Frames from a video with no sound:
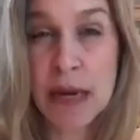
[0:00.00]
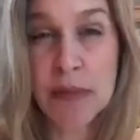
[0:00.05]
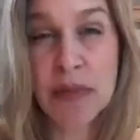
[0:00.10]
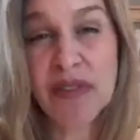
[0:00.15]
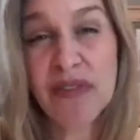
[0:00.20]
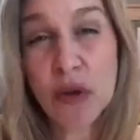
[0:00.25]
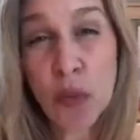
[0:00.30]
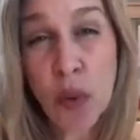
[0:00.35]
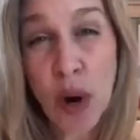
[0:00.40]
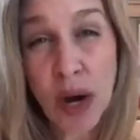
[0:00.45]
But
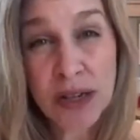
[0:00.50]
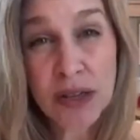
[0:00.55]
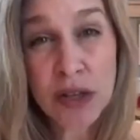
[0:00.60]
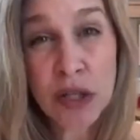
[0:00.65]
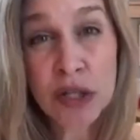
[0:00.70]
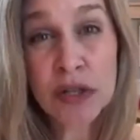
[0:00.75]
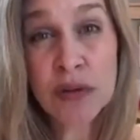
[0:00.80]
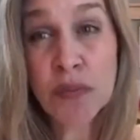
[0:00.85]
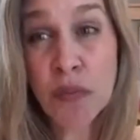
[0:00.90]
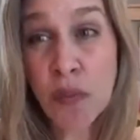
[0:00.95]
if you want to
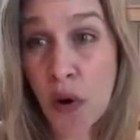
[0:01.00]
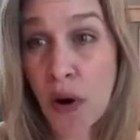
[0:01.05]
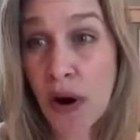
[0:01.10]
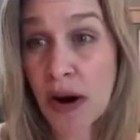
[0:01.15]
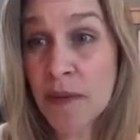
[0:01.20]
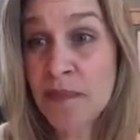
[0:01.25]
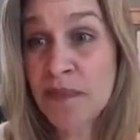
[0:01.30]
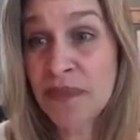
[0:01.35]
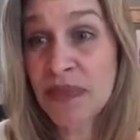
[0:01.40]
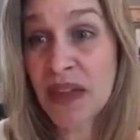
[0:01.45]
learn
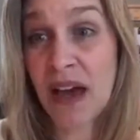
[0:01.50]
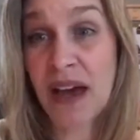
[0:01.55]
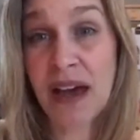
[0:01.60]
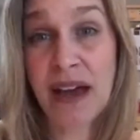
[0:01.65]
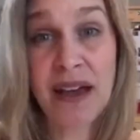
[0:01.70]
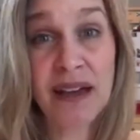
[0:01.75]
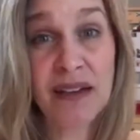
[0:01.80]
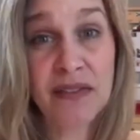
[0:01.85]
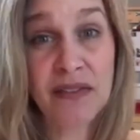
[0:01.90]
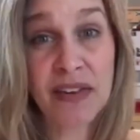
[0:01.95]
more, I
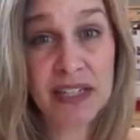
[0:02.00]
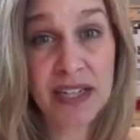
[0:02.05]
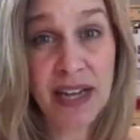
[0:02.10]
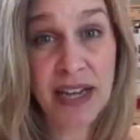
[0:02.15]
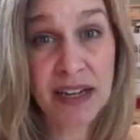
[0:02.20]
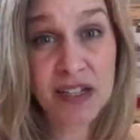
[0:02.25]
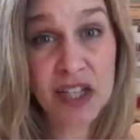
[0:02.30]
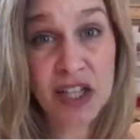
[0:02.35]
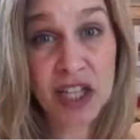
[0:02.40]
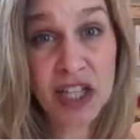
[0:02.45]
have
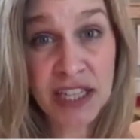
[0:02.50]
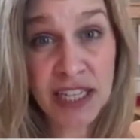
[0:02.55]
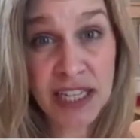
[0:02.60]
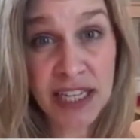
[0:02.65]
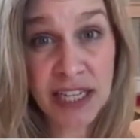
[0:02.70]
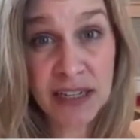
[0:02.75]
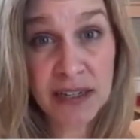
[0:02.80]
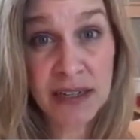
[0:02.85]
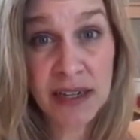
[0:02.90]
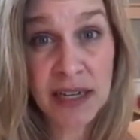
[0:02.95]
attached the
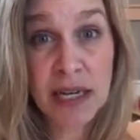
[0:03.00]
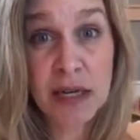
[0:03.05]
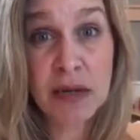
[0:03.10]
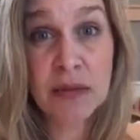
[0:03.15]
link,